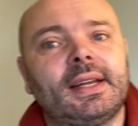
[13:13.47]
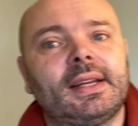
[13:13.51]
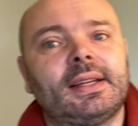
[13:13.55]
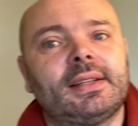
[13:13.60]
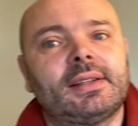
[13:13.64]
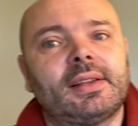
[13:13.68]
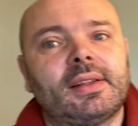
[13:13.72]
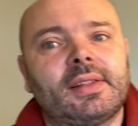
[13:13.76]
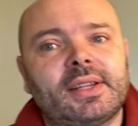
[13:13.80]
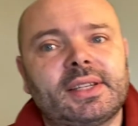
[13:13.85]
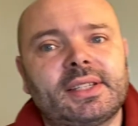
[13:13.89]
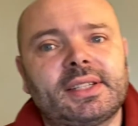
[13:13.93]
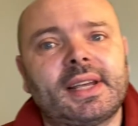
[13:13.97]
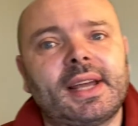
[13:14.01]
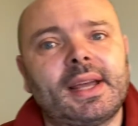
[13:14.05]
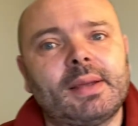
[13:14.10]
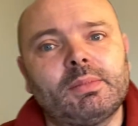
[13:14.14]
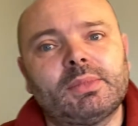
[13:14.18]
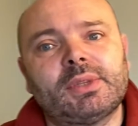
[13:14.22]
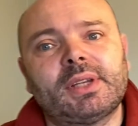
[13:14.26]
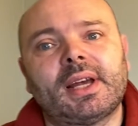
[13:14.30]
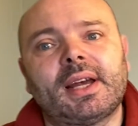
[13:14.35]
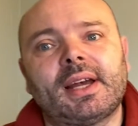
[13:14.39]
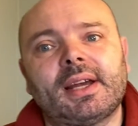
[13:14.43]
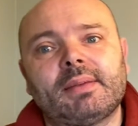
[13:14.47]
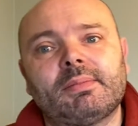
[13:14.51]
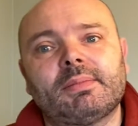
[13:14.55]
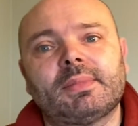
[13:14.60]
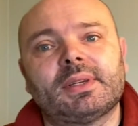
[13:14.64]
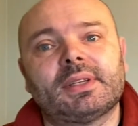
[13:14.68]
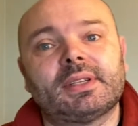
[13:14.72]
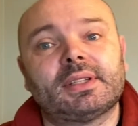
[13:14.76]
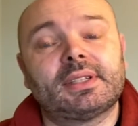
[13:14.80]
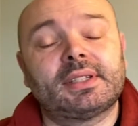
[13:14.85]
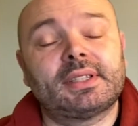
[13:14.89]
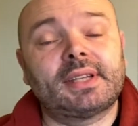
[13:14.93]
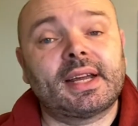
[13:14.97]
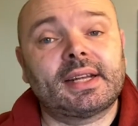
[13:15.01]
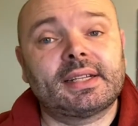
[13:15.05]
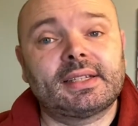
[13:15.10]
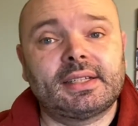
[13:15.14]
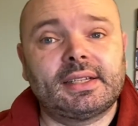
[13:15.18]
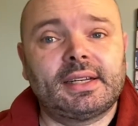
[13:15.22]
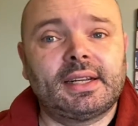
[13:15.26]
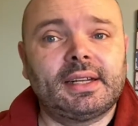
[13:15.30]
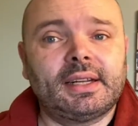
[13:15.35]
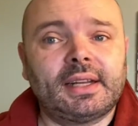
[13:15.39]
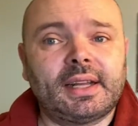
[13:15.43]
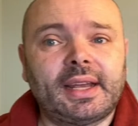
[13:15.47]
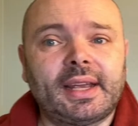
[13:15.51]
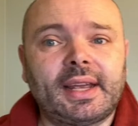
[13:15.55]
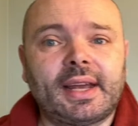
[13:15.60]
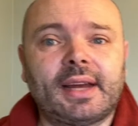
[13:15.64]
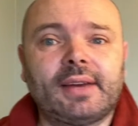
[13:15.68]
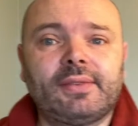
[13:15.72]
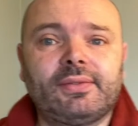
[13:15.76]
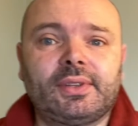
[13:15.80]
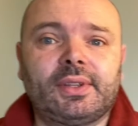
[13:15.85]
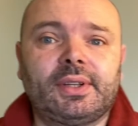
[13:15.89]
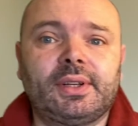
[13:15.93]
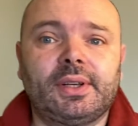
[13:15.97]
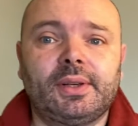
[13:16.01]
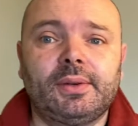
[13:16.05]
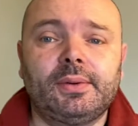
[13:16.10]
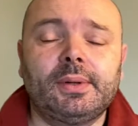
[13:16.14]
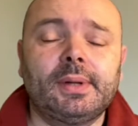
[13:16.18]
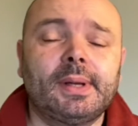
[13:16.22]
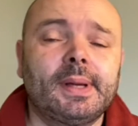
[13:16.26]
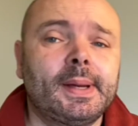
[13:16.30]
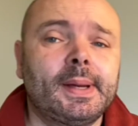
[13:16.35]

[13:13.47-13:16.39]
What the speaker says: to the same time Saturday late afternoon.